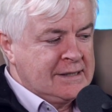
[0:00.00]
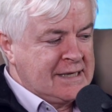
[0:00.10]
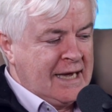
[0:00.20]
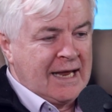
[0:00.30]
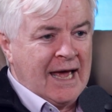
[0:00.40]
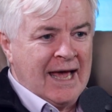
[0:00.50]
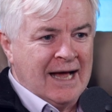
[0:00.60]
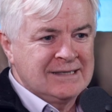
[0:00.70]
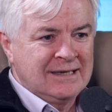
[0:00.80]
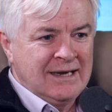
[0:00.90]
said I
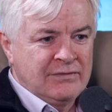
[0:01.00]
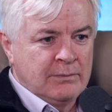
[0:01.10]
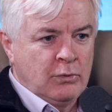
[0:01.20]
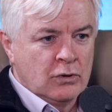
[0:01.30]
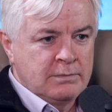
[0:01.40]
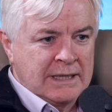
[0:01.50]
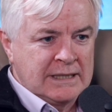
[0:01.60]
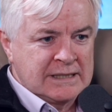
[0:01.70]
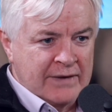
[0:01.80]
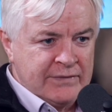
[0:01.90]
had to leave the board
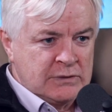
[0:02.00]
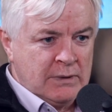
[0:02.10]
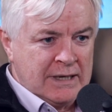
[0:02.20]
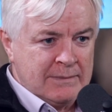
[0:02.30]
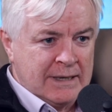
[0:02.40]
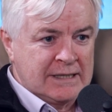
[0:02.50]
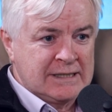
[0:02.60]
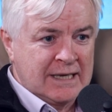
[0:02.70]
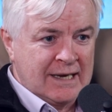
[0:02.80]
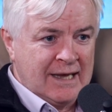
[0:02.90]
meetings every 20
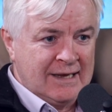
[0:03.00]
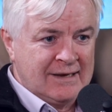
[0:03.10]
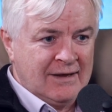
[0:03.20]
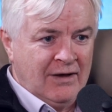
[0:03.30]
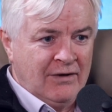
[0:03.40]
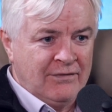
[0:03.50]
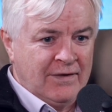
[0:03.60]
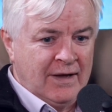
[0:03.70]
minutes to get a hit of